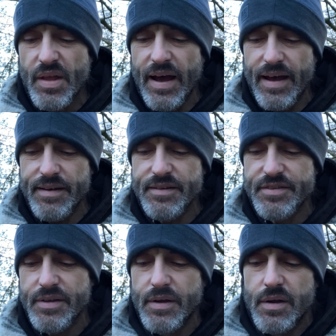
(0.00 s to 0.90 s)

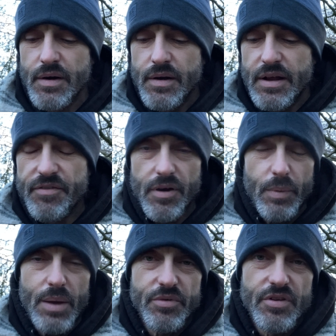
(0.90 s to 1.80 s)
and if I'm
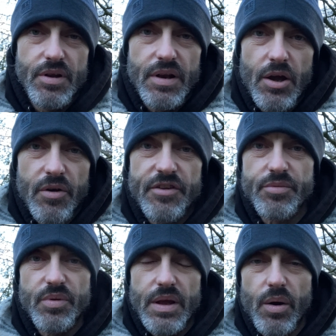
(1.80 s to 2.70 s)
absolutely honest
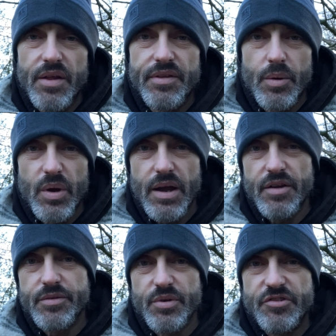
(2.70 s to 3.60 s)
with you I think we're
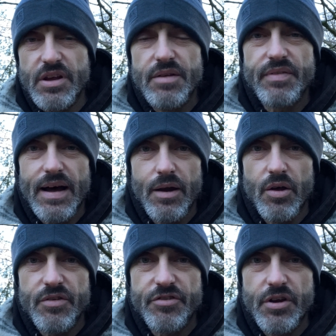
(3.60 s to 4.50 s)
going to achieve that a
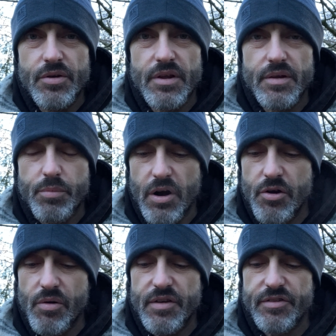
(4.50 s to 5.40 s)
lot sooner the
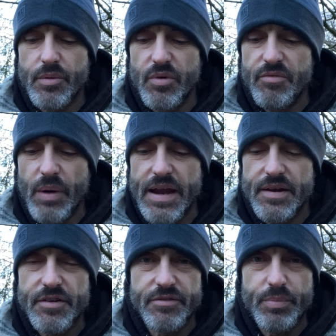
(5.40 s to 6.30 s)
progress that we've
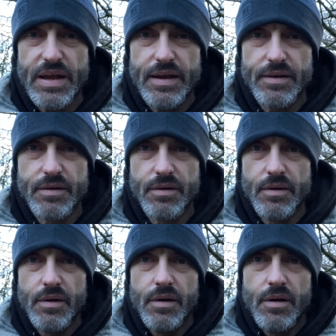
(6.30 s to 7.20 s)
made has been
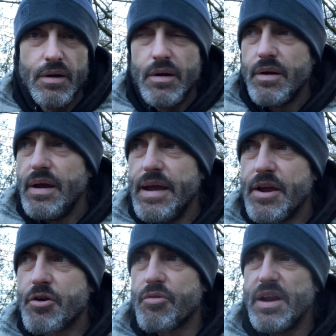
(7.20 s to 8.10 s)

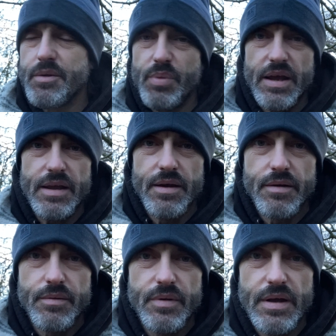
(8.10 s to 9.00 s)
incredibly
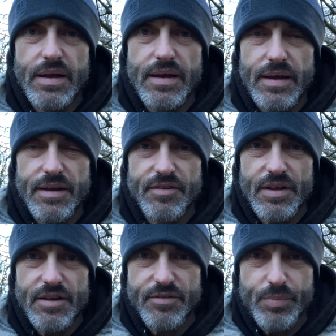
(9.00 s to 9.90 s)
it, it,
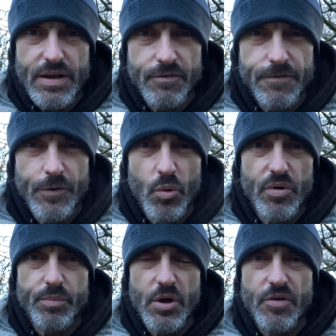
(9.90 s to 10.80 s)
it's been
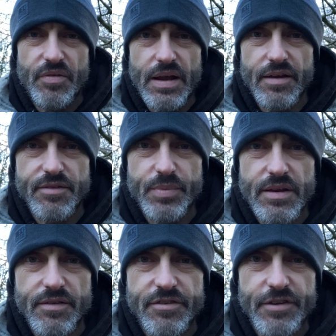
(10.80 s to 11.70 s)
forward moving it's
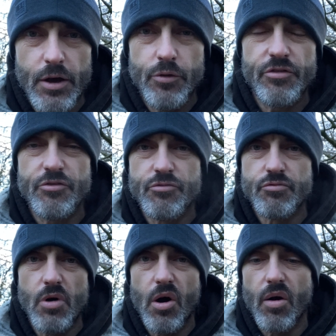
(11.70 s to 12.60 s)
been so
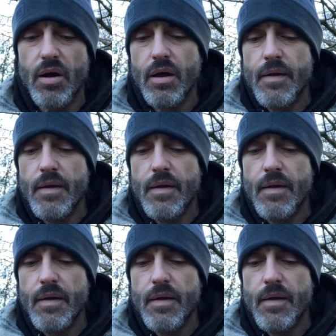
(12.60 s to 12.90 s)
strong